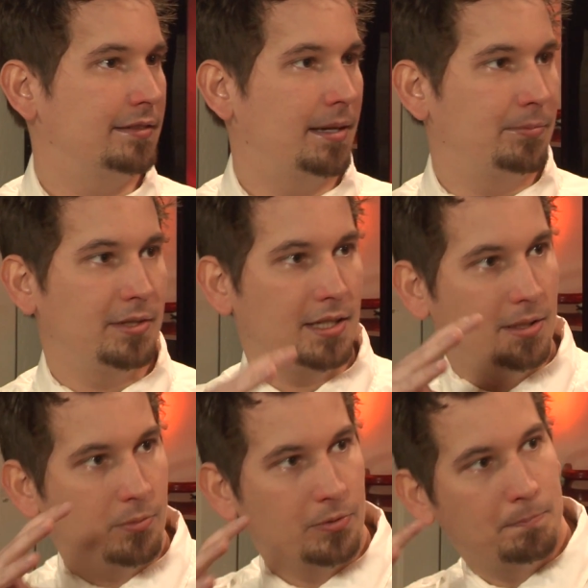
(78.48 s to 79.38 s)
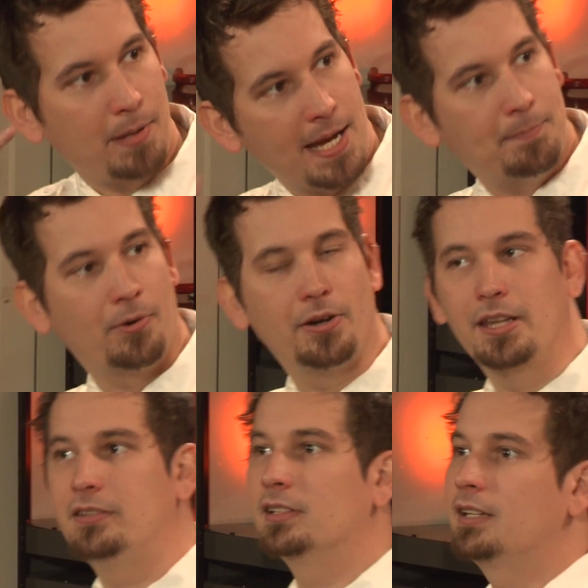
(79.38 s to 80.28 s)
except it was paper
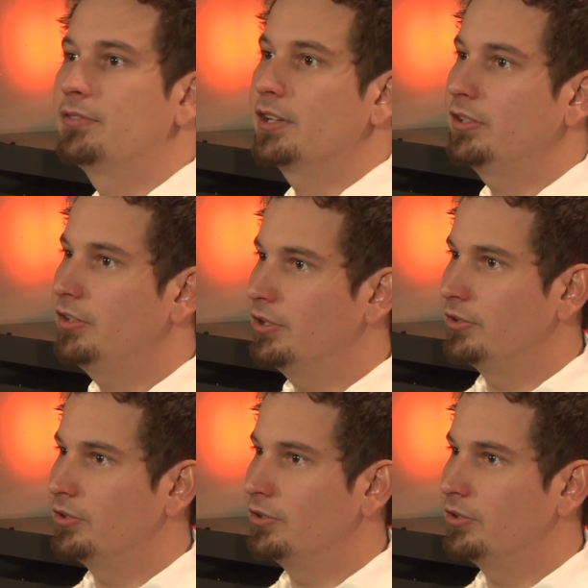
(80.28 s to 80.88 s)
and they delivered it to